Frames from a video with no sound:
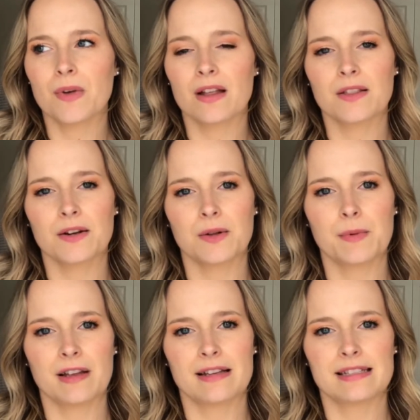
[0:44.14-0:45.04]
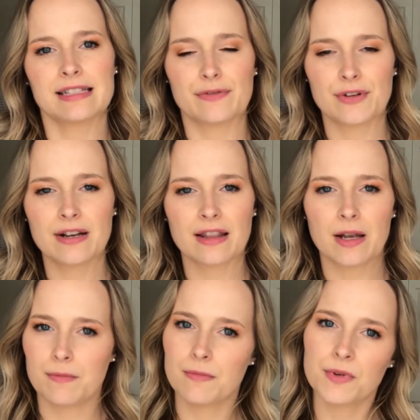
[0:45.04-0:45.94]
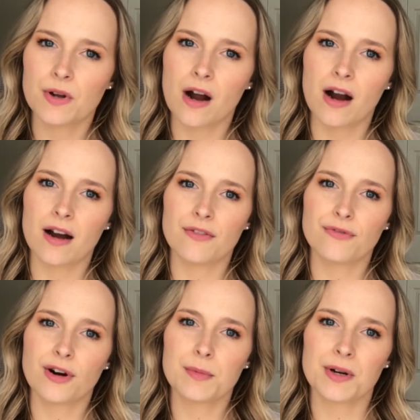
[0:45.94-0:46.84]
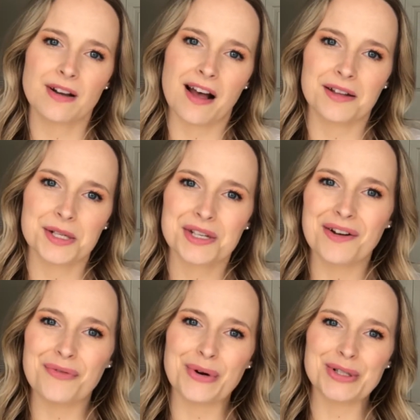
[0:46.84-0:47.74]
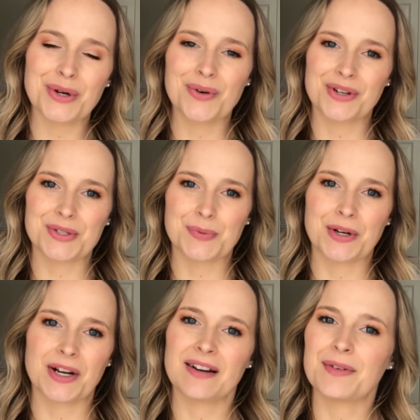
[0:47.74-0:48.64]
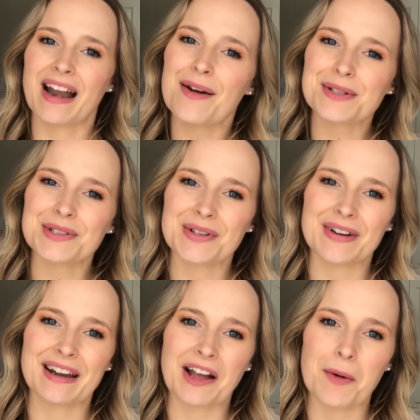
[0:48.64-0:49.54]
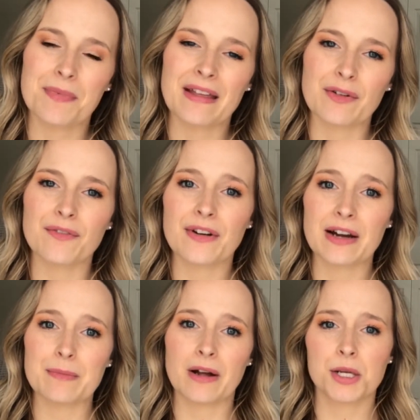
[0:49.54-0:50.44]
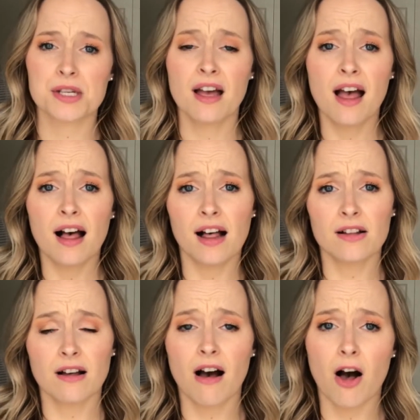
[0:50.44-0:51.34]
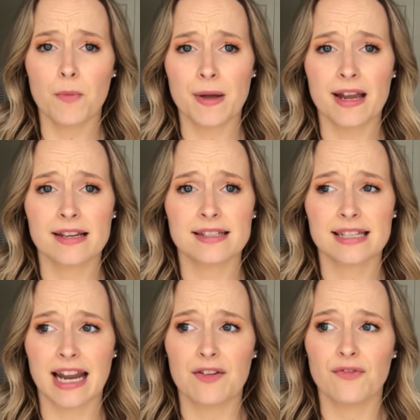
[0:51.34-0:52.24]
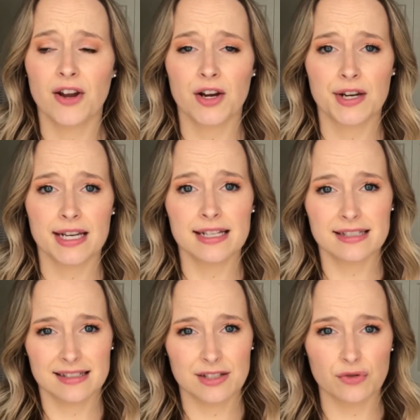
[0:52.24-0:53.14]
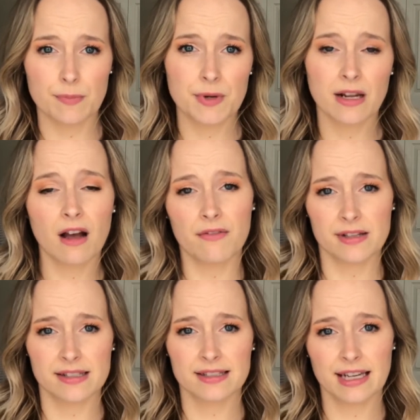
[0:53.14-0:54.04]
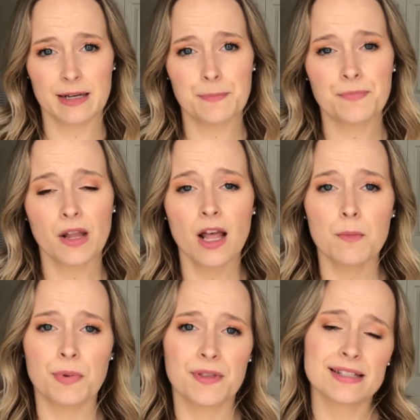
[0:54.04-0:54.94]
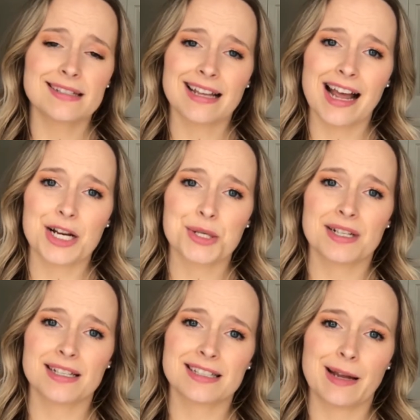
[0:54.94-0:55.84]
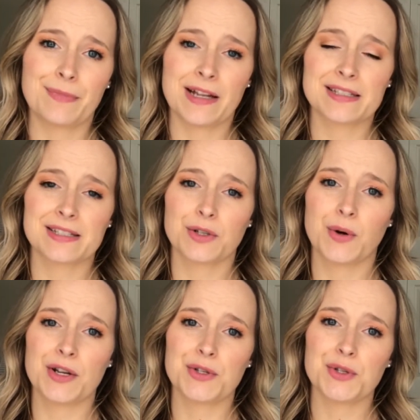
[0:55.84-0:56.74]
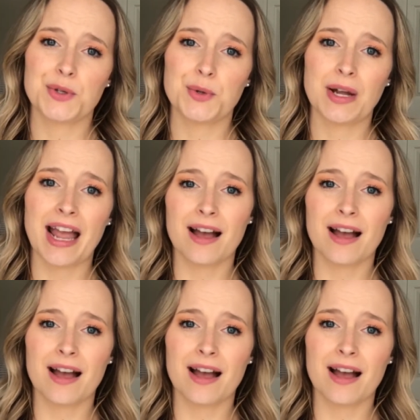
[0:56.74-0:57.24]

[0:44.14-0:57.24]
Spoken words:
a little bit different than our former knowledge of what toners were. When I was growing up, they were very much alcohol based and very stripping of the skin. But this is actually a step that's going to